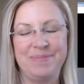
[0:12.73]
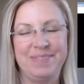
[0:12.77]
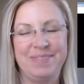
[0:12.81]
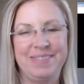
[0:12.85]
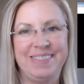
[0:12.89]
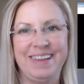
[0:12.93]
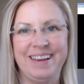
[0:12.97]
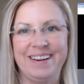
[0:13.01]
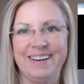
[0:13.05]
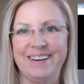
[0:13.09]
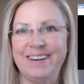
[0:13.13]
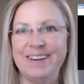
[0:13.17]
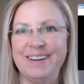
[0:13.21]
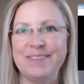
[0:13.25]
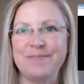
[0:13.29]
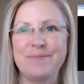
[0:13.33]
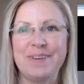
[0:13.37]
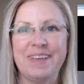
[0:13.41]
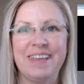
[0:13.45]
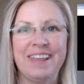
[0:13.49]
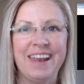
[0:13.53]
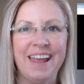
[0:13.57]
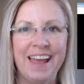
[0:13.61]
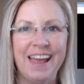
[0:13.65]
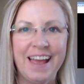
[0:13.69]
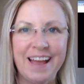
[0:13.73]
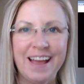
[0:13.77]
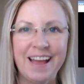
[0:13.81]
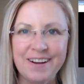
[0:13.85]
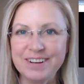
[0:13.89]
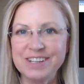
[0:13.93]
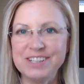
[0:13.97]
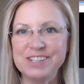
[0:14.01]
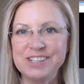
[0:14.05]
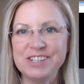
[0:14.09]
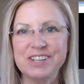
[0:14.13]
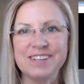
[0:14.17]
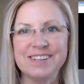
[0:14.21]
There have been
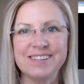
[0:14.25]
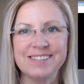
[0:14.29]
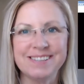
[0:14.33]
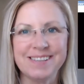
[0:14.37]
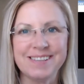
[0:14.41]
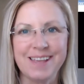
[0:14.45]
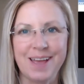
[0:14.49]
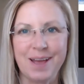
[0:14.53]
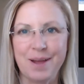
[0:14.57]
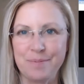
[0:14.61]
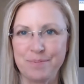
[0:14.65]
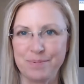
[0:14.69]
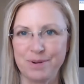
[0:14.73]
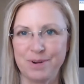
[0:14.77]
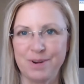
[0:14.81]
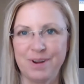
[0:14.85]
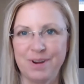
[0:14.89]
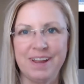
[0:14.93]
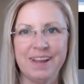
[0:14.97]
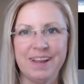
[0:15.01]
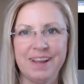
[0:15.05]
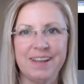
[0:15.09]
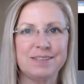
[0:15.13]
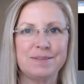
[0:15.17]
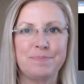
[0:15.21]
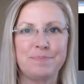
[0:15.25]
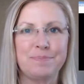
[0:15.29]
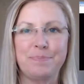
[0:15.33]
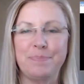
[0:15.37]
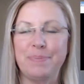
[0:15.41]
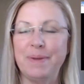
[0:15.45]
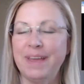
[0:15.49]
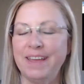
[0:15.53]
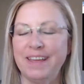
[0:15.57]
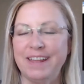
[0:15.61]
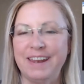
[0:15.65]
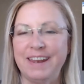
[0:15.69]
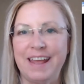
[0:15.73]
outages, upgrades,
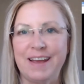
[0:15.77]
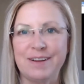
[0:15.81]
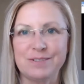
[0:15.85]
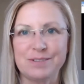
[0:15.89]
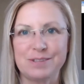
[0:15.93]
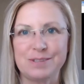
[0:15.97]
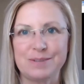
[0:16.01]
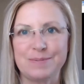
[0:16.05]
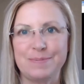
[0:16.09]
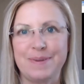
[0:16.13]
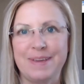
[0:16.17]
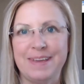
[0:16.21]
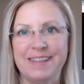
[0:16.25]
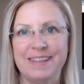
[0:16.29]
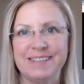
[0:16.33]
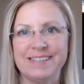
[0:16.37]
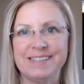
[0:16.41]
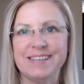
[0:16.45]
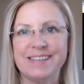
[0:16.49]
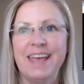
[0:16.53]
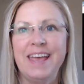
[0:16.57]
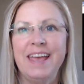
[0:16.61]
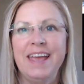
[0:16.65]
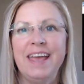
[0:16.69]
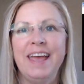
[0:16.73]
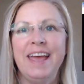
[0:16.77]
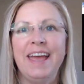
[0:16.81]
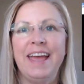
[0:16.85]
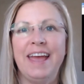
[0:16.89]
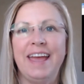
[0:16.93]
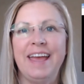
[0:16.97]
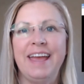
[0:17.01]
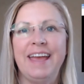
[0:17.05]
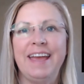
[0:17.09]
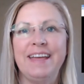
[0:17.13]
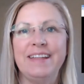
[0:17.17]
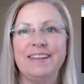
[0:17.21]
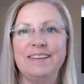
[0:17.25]
big announcements,
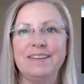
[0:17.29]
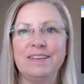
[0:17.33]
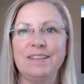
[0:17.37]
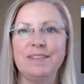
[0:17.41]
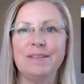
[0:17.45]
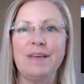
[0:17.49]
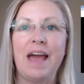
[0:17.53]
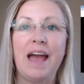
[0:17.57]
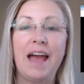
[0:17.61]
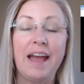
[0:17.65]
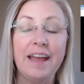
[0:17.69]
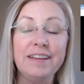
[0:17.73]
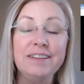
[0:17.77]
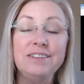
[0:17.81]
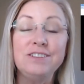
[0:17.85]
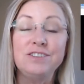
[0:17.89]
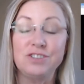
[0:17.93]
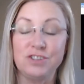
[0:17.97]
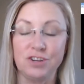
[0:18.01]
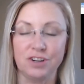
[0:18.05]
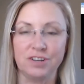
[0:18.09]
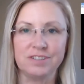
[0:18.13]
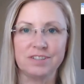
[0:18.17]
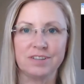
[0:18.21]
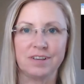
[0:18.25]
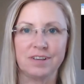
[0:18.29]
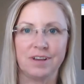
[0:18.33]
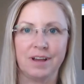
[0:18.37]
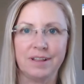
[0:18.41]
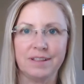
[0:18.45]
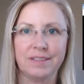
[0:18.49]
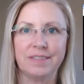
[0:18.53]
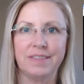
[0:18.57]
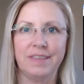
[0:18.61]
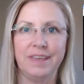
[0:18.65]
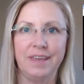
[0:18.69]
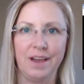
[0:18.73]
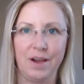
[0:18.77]
and I just
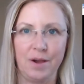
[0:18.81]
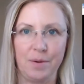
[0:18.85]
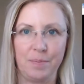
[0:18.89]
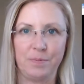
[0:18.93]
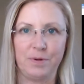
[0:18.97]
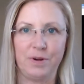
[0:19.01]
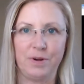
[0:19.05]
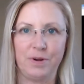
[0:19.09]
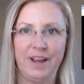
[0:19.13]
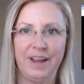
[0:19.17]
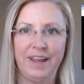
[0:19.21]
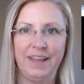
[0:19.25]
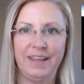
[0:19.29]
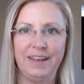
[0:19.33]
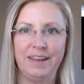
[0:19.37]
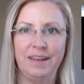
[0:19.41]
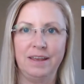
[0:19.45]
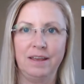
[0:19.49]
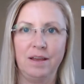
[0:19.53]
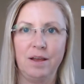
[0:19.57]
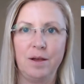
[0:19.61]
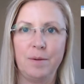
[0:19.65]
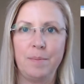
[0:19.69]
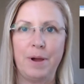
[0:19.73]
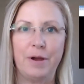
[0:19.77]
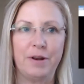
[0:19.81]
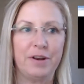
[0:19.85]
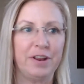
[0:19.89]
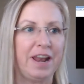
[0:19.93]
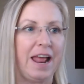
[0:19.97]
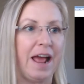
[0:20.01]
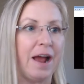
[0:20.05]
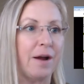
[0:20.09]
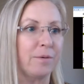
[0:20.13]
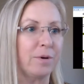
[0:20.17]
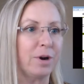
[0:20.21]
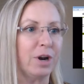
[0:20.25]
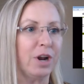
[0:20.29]
got the upgrade about an
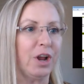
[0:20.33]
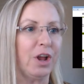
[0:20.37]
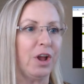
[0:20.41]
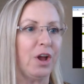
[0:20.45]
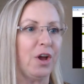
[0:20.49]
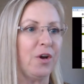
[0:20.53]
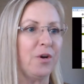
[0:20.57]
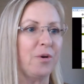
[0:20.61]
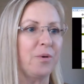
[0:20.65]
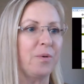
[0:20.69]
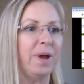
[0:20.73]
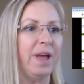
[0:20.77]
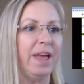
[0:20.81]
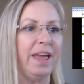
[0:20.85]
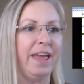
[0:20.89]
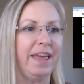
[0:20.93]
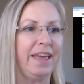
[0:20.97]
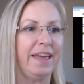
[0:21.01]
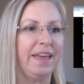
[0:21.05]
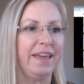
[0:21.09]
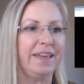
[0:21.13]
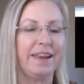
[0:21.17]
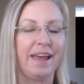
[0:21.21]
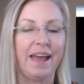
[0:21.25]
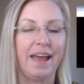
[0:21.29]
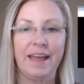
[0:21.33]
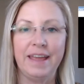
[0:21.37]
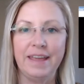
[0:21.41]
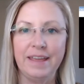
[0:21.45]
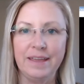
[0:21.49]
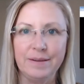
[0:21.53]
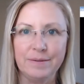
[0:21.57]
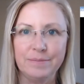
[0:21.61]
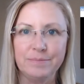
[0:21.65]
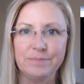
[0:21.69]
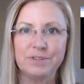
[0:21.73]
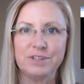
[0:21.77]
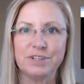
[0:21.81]
hour ago, and I
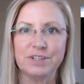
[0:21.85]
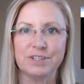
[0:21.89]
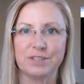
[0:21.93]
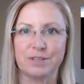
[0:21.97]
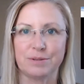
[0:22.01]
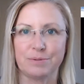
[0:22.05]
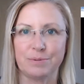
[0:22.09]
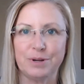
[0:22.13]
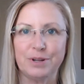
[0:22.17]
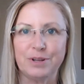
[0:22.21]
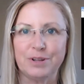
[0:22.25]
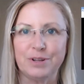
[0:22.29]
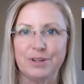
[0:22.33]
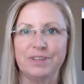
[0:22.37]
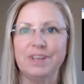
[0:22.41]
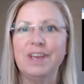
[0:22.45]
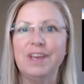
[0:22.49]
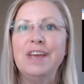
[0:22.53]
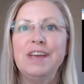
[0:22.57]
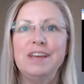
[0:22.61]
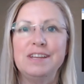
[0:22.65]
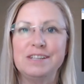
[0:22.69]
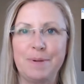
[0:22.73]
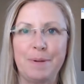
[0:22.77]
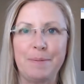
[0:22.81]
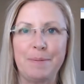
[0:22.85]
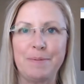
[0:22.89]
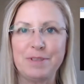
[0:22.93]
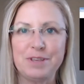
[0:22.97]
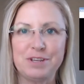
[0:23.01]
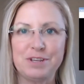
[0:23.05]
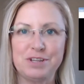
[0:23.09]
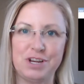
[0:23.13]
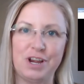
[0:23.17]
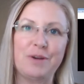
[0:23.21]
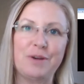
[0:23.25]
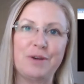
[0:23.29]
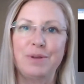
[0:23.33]
am just thrilled to be able to
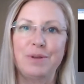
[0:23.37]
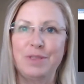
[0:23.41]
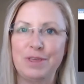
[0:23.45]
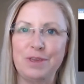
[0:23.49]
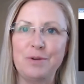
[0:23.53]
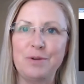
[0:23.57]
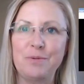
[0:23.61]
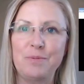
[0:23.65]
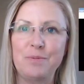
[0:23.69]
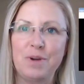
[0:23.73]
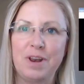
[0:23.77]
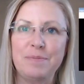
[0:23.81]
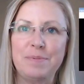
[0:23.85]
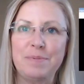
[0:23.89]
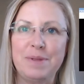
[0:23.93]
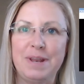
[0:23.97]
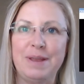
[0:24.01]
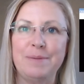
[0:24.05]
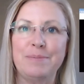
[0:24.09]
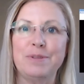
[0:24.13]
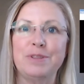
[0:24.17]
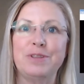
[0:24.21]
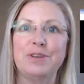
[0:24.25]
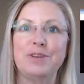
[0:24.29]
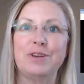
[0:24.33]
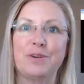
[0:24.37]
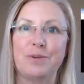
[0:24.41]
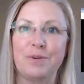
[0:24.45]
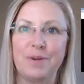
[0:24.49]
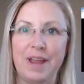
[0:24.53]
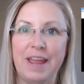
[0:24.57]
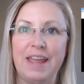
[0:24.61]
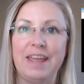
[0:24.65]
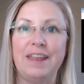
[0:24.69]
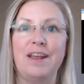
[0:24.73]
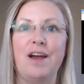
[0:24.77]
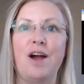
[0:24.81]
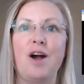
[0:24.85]
share with you what I've been able to
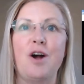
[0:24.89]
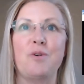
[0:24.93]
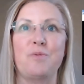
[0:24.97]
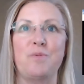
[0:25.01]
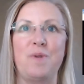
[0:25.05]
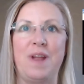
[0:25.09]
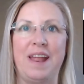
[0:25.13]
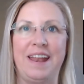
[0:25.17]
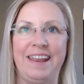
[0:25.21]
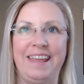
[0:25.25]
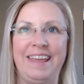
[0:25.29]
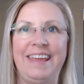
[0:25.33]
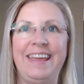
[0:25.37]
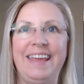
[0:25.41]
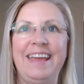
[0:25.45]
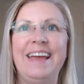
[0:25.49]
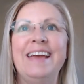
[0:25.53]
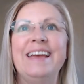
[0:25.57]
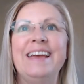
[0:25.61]
create already.